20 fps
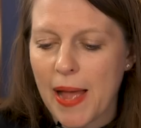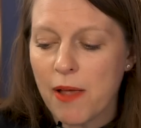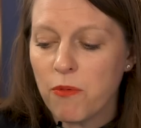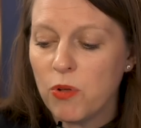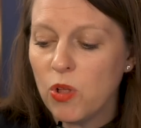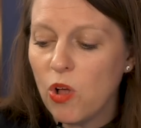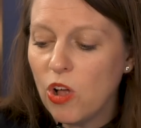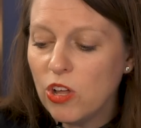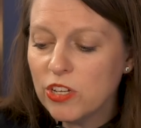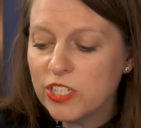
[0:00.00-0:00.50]
I
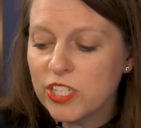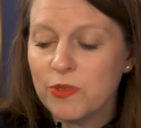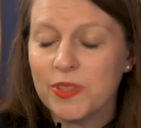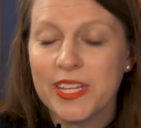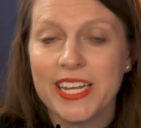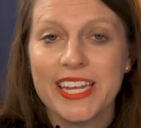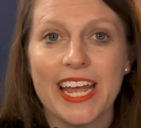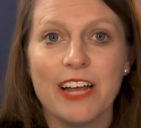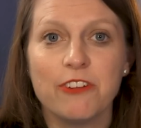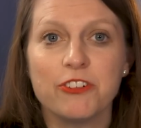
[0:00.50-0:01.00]
will also
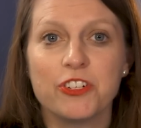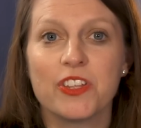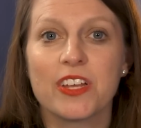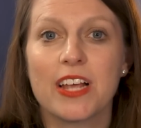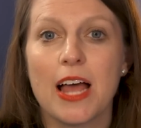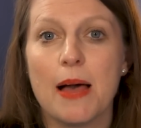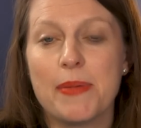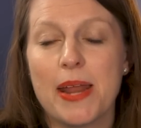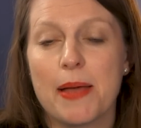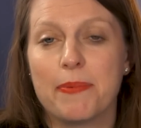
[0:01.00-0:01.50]
link out to the
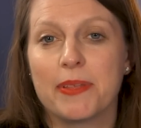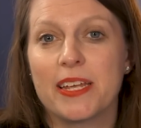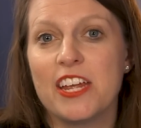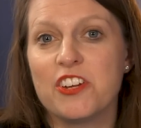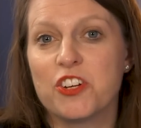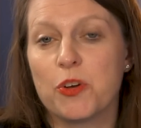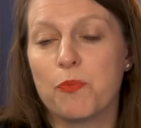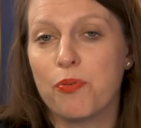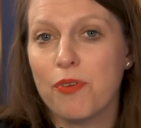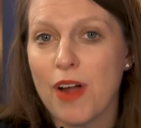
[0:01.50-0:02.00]
Common
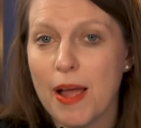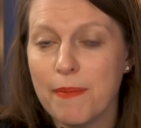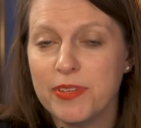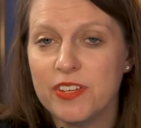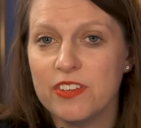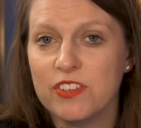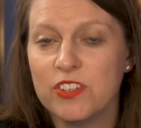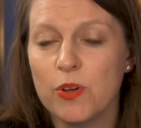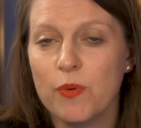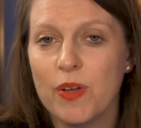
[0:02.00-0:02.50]
Application
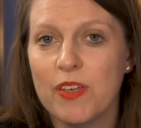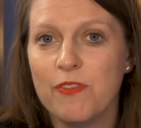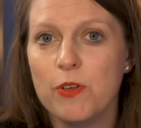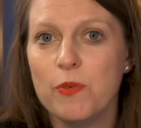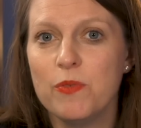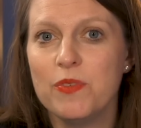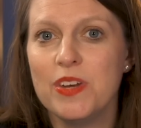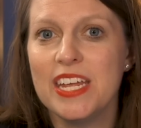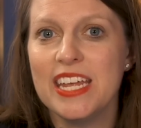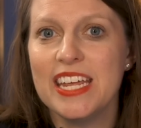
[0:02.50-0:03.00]
prompts, so if
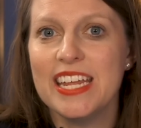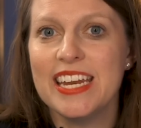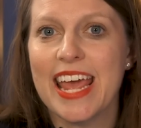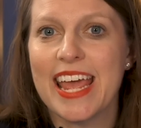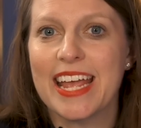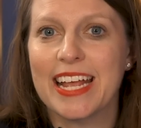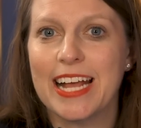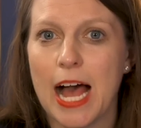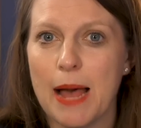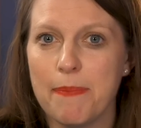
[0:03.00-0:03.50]
you need
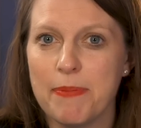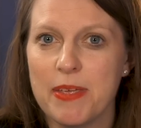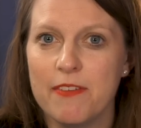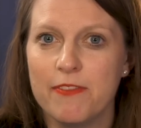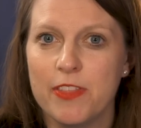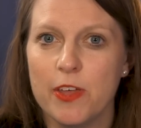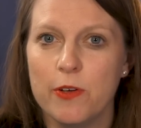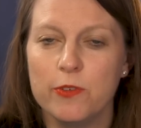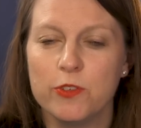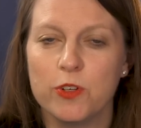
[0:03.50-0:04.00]
a copy
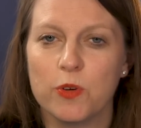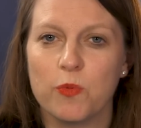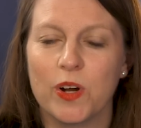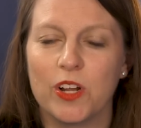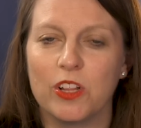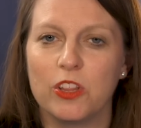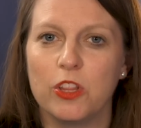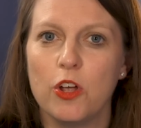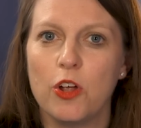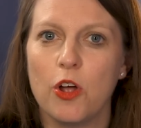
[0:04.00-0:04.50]
of those or
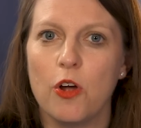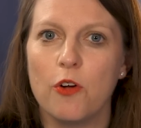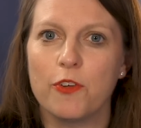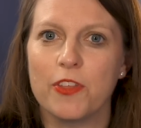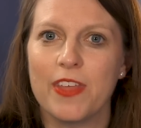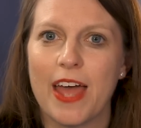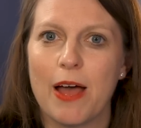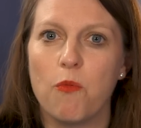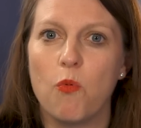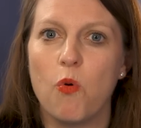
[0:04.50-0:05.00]
want to look over
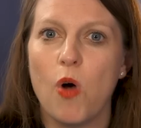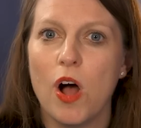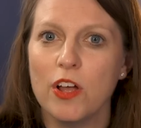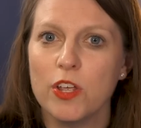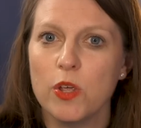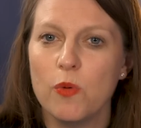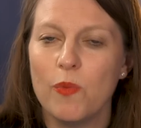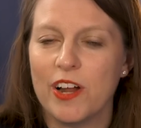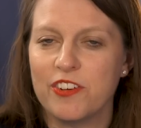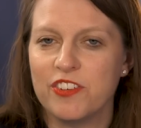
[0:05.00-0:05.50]
that while
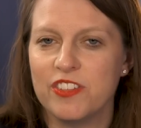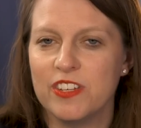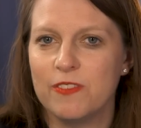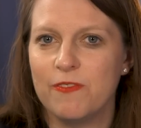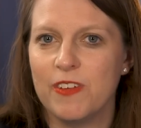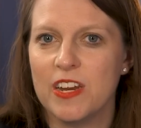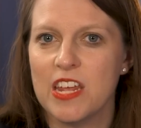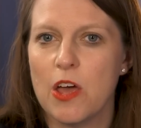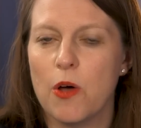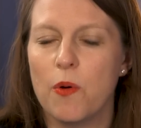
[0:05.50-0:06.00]
you watch this
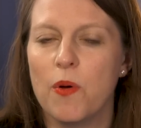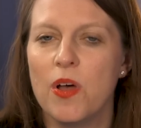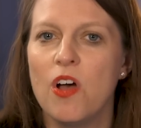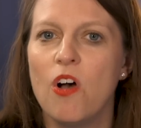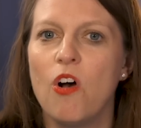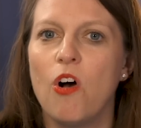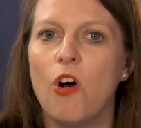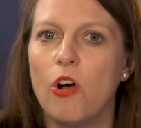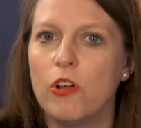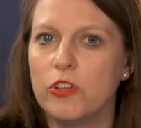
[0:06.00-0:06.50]
video,
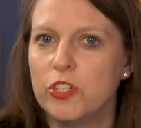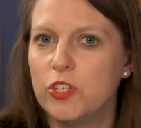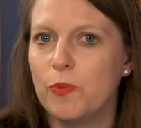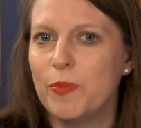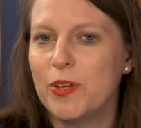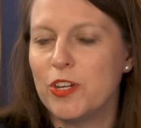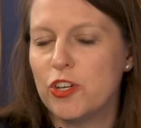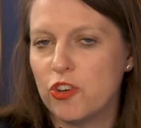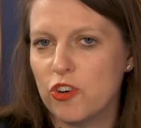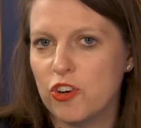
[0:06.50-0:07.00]
also
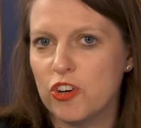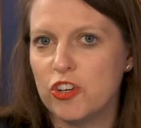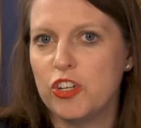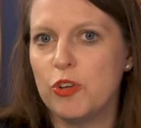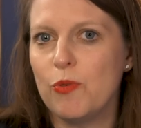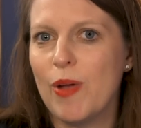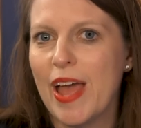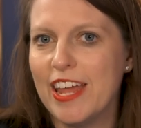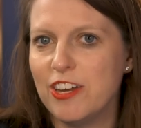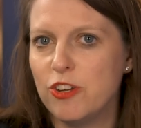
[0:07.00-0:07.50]
be sure
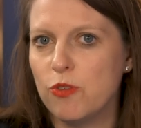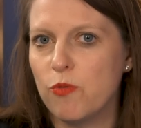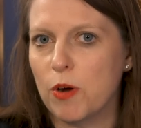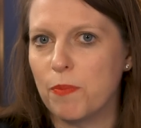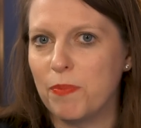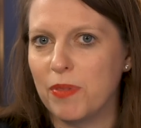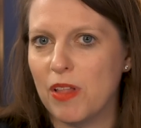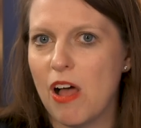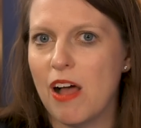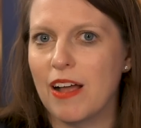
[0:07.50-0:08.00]
to head to our
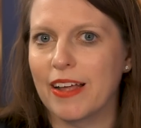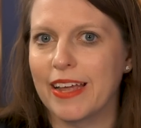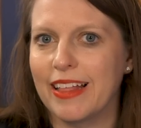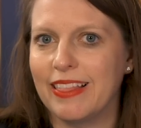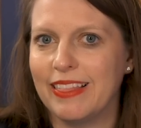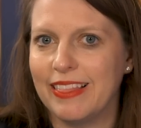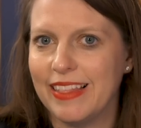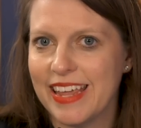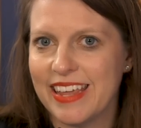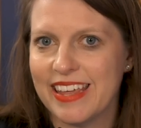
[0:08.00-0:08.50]
blog
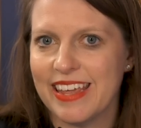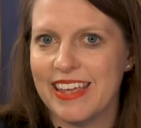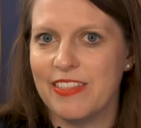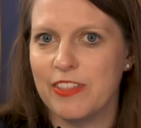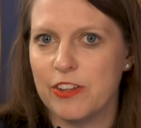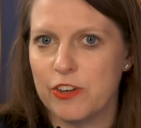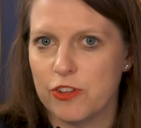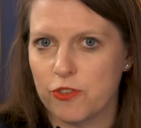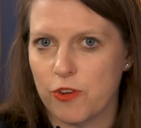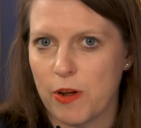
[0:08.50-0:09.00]
link in
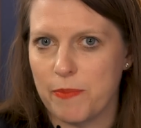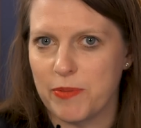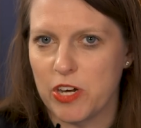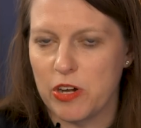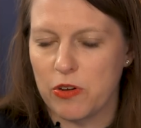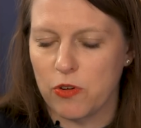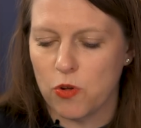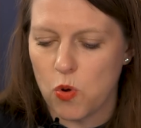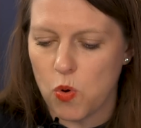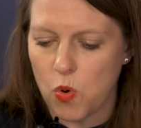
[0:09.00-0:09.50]
the
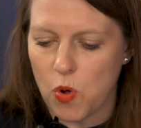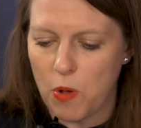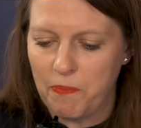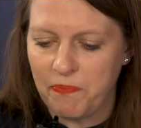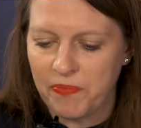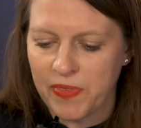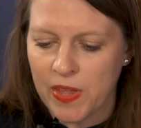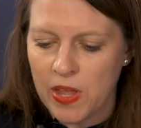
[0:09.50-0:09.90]
description. Cool.